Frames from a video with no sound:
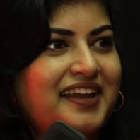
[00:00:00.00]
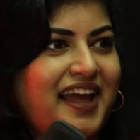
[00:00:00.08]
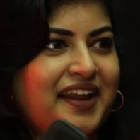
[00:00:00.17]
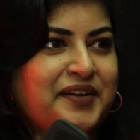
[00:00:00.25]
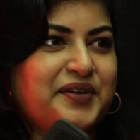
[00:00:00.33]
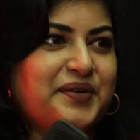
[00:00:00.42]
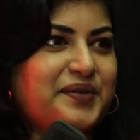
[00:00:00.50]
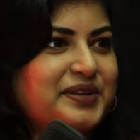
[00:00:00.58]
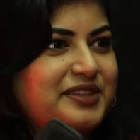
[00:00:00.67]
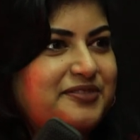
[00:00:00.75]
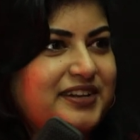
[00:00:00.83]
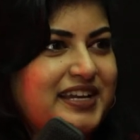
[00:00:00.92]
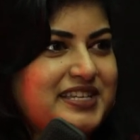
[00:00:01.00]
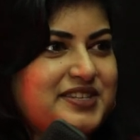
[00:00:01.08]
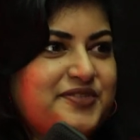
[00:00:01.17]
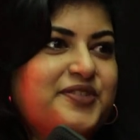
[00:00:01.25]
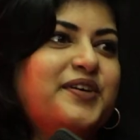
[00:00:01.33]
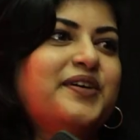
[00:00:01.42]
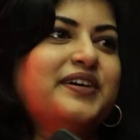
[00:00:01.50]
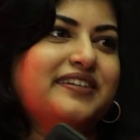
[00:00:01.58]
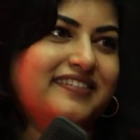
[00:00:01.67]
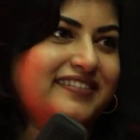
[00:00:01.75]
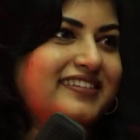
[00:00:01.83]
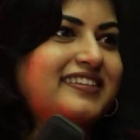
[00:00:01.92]
and growth phase for
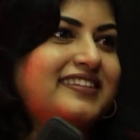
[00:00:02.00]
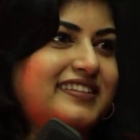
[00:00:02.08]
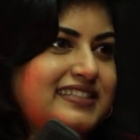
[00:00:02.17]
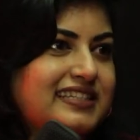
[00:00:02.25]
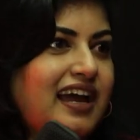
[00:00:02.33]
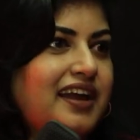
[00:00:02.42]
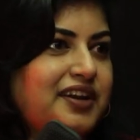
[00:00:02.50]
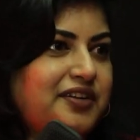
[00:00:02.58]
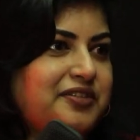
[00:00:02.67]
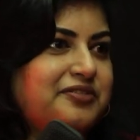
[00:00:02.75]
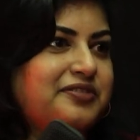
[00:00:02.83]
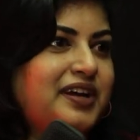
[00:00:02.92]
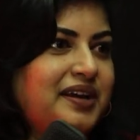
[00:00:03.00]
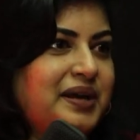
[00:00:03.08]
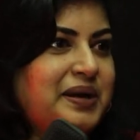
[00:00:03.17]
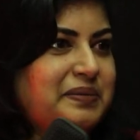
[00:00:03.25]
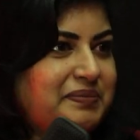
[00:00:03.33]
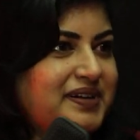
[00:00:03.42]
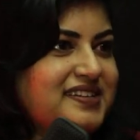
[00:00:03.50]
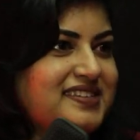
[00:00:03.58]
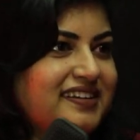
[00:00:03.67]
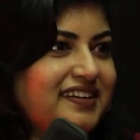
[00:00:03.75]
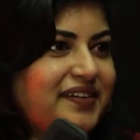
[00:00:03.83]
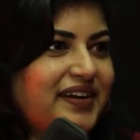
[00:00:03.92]
this kind of
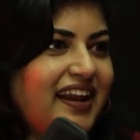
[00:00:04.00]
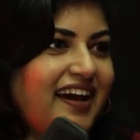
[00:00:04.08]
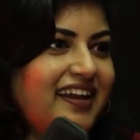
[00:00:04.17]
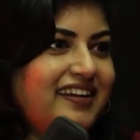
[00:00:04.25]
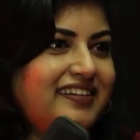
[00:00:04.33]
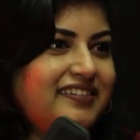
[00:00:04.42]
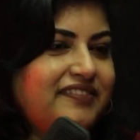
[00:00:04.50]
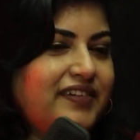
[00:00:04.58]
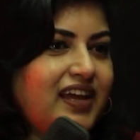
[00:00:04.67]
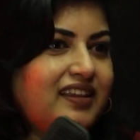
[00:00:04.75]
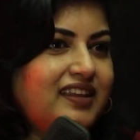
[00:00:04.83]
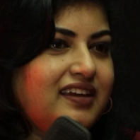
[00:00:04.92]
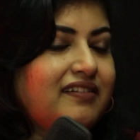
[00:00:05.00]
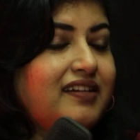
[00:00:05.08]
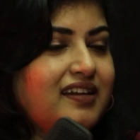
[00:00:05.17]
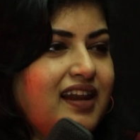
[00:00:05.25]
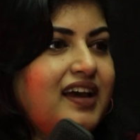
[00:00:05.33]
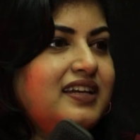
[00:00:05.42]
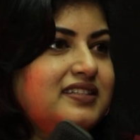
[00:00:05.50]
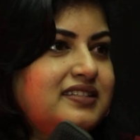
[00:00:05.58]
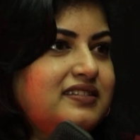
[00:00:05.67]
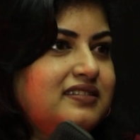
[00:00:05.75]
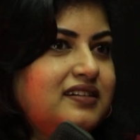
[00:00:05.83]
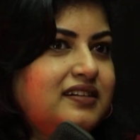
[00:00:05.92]
person online where they realize
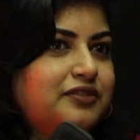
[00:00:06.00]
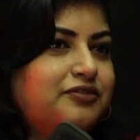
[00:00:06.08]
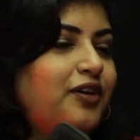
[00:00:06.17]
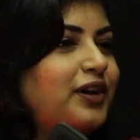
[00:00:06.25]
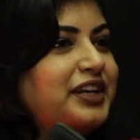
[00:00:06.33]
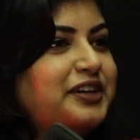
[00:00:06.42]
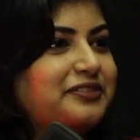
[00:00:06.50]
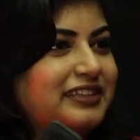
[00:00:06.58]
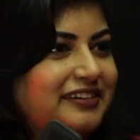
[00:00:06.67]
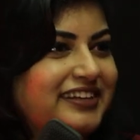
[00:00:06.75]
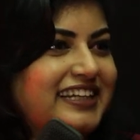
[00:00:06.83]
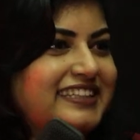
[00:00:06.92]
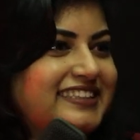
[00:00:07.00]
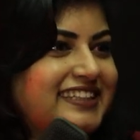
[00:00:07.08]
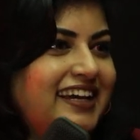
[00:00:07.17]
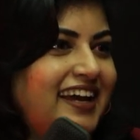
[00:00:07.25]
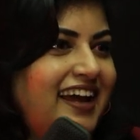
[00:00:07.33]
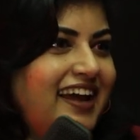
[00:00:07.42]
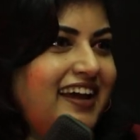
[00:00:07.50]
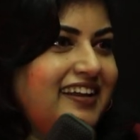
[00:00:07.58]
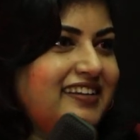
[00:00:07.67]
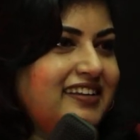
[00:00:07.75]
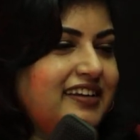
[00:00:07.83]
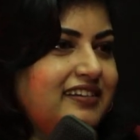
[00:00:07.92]
the folly of their ways
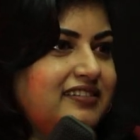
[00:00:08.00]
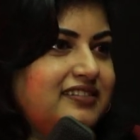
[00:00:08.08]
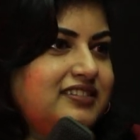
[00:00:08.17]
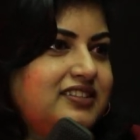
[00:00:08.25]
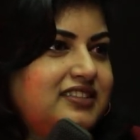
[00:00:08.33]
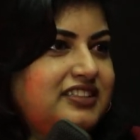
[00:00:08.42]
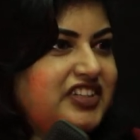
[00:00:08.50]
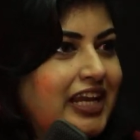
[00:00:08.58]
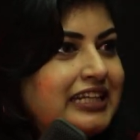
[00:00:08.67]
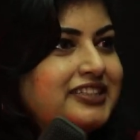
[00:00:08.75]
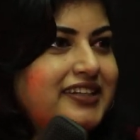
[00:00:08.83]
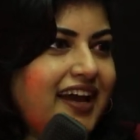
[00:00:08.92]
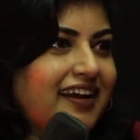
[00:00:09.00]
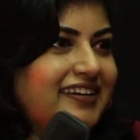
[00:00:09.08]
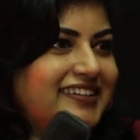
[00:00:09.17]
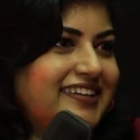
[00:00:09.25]
and they change tact